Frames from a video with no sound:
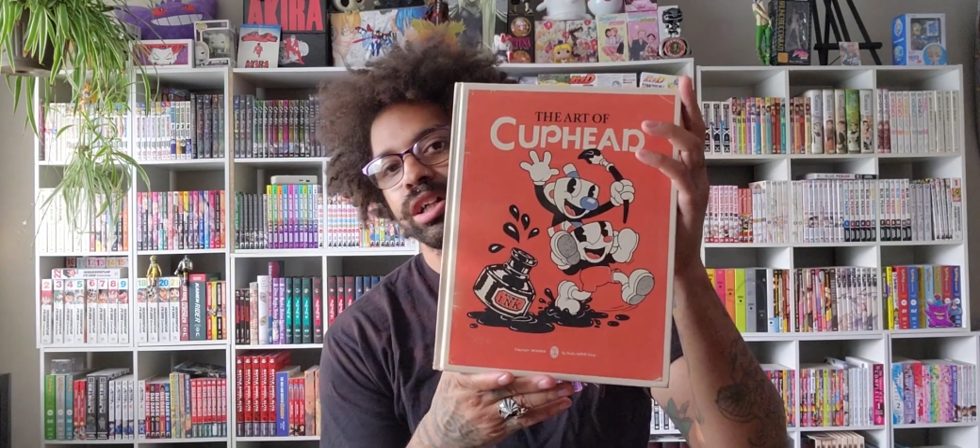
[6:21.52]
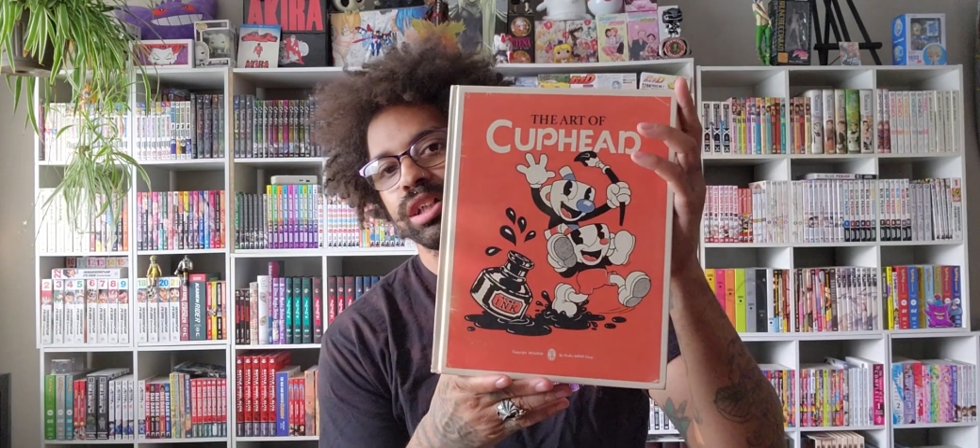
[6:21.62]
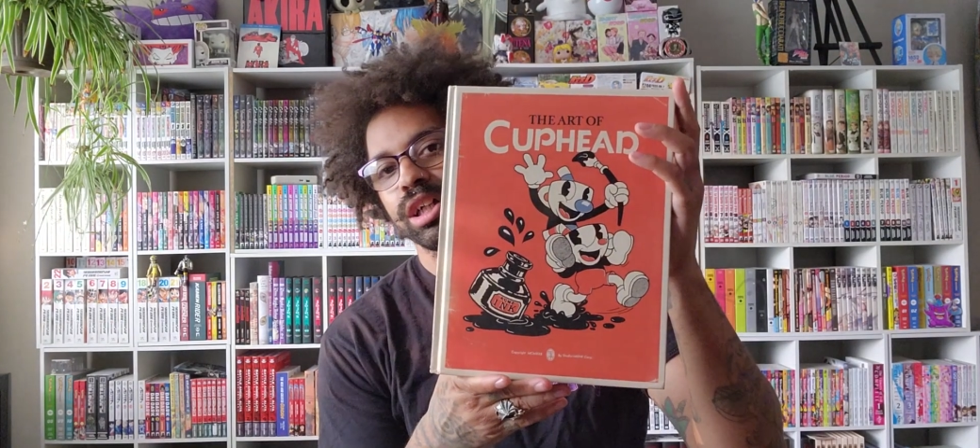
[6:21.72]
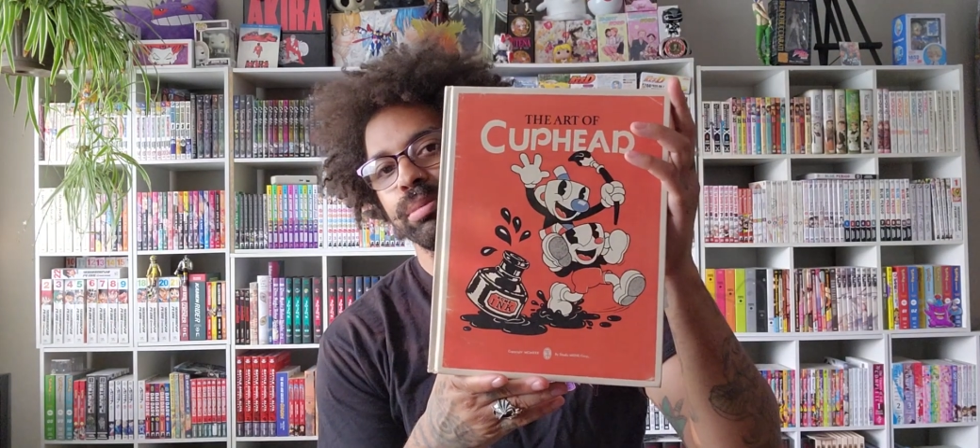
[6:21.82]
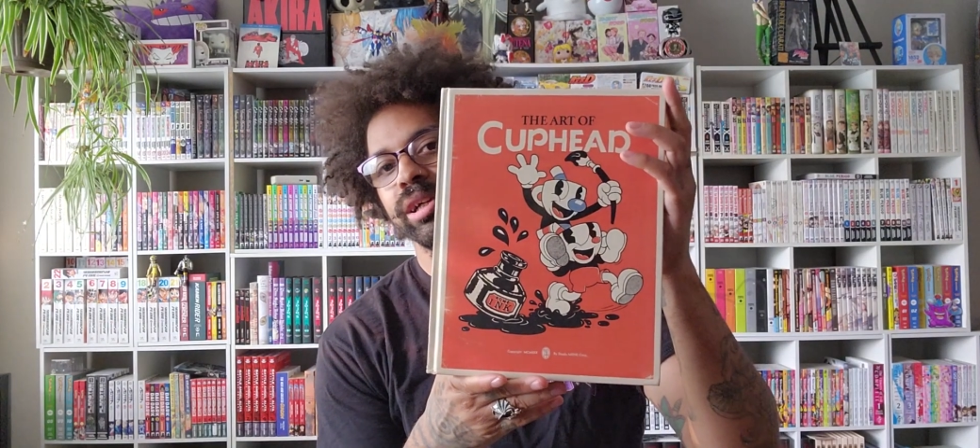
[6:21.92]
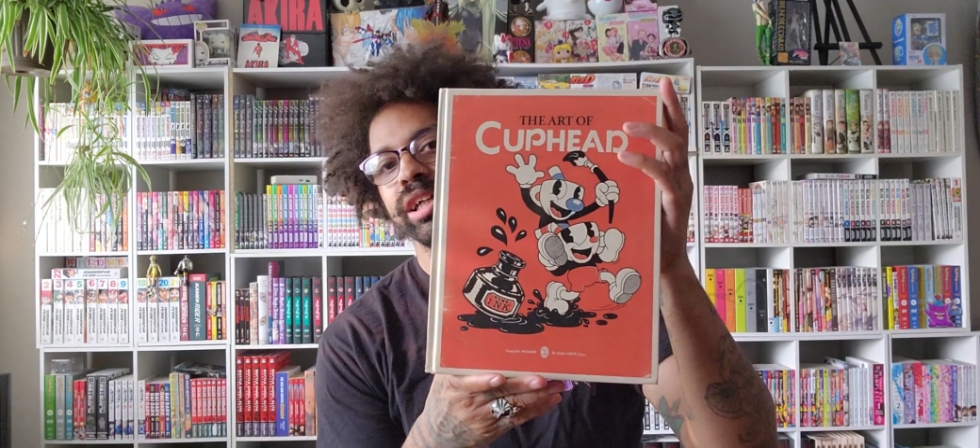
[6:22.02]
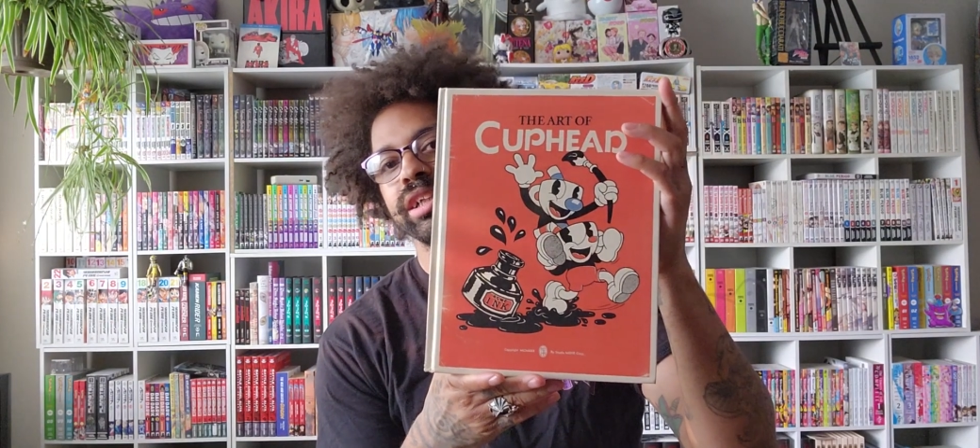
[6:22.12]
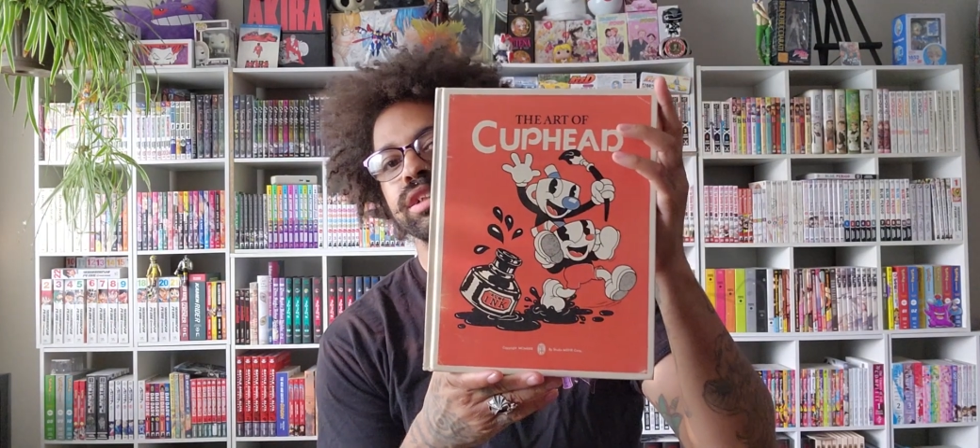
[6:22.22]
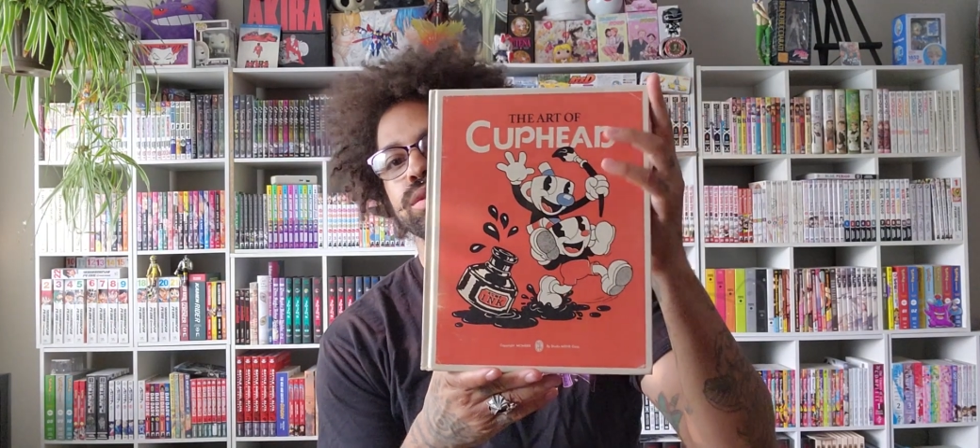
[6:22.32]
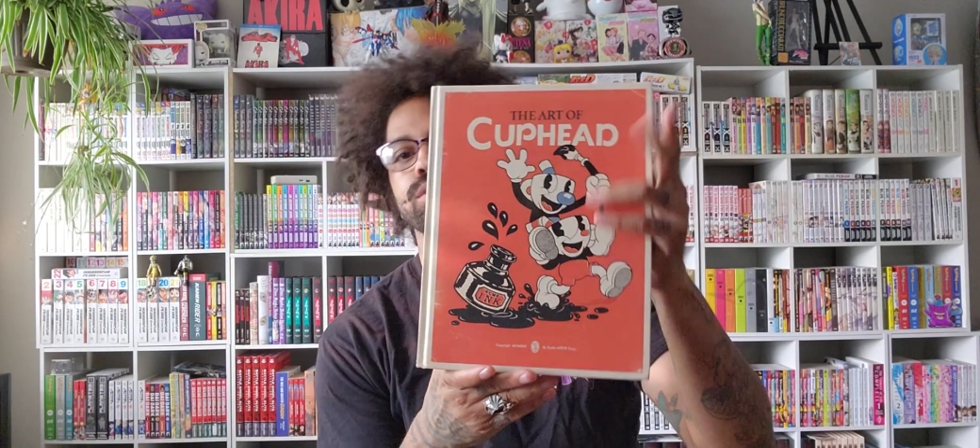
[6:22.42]
of Cuphead.
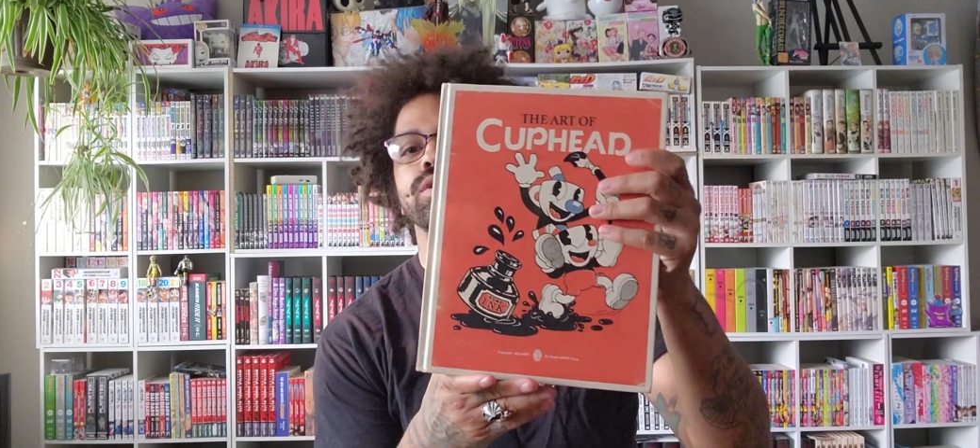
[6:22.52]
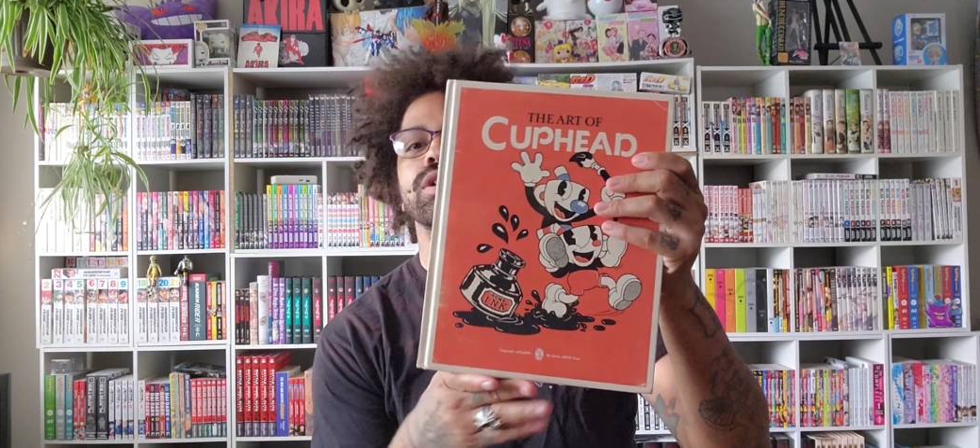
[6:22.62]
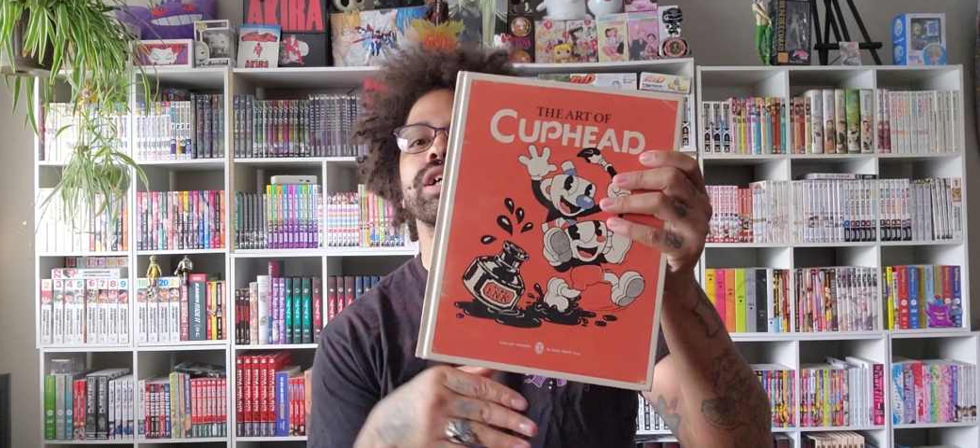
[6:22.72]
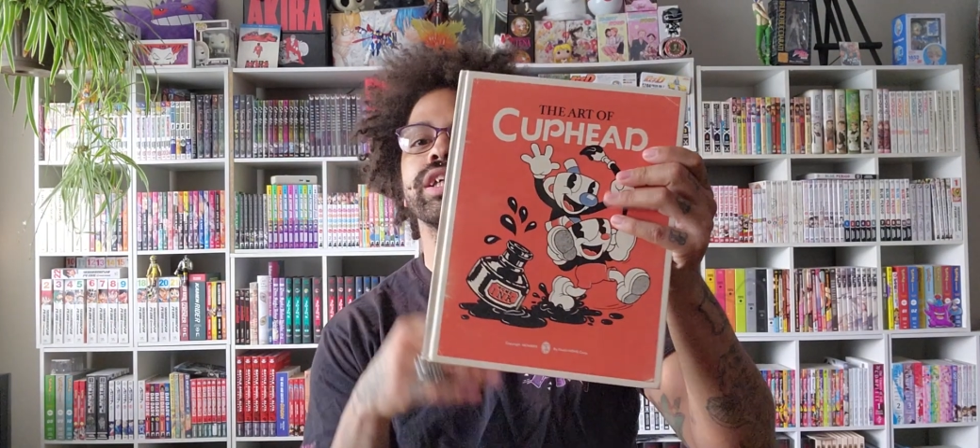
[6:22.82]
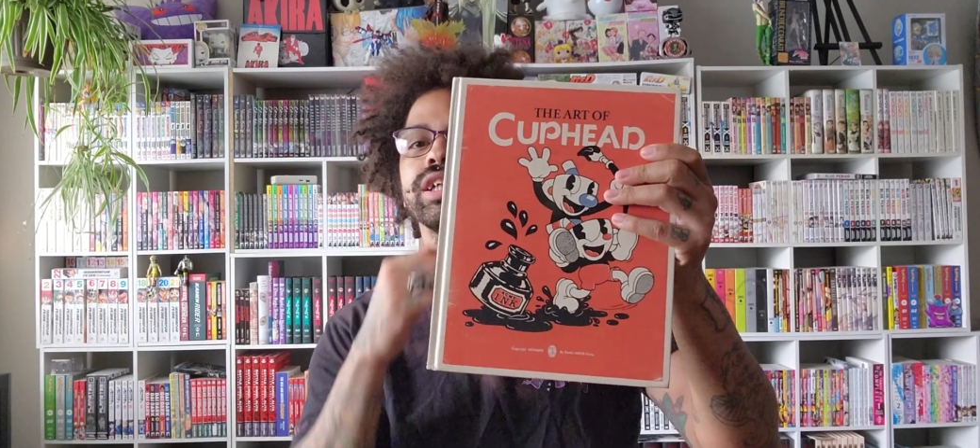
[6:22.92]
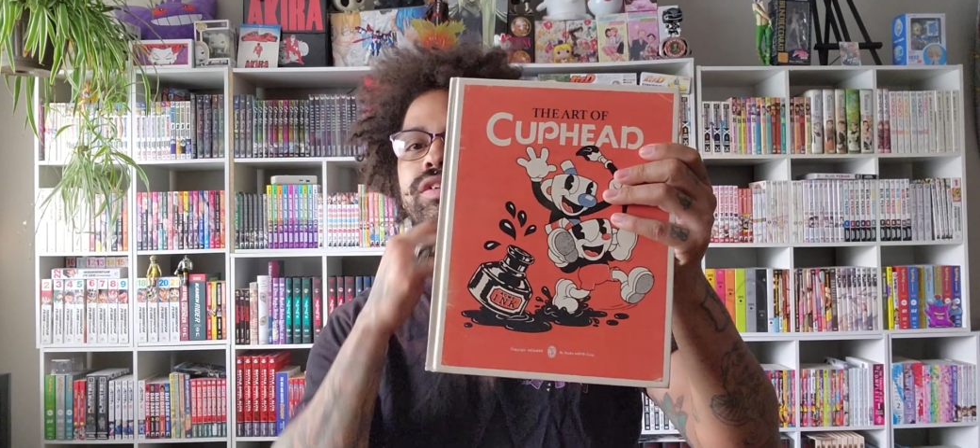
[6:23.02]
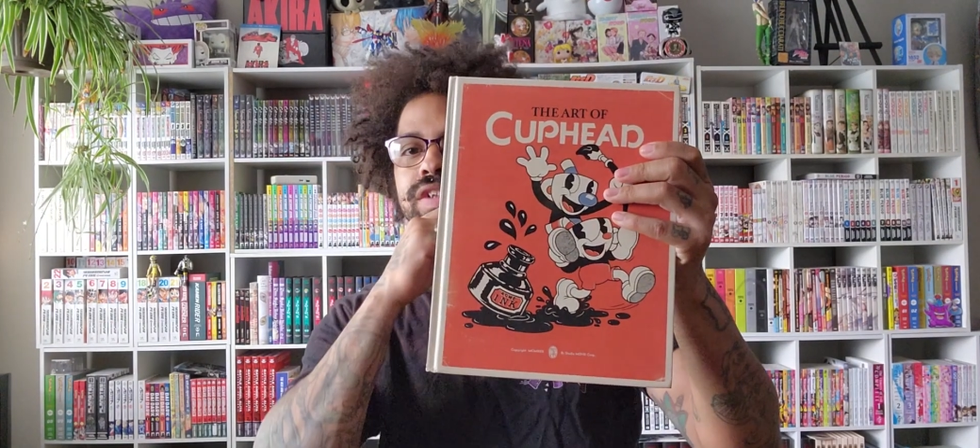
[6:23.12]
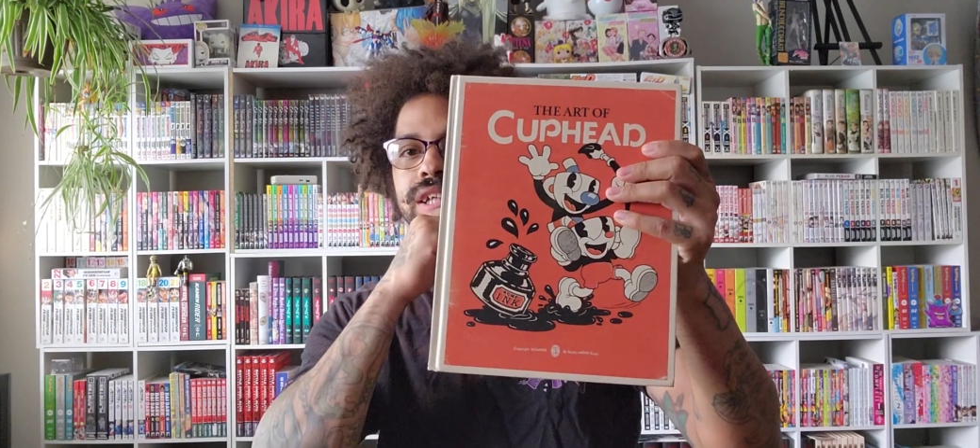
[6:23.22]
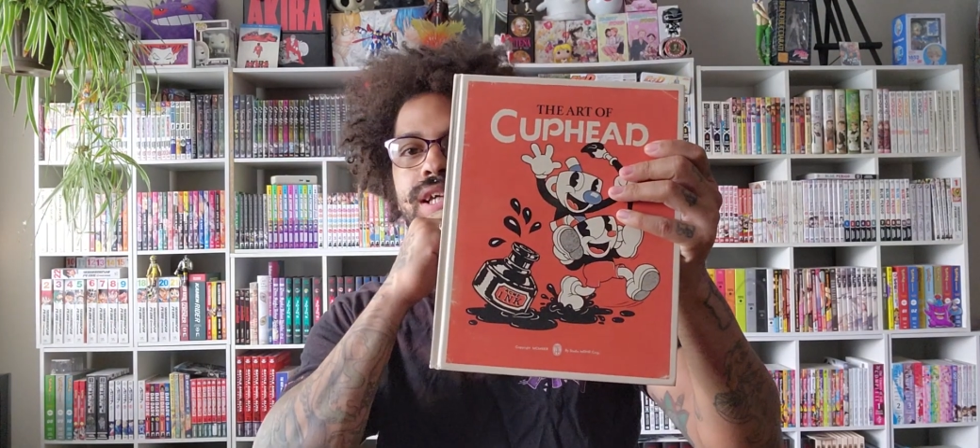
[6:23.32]
This was a gift.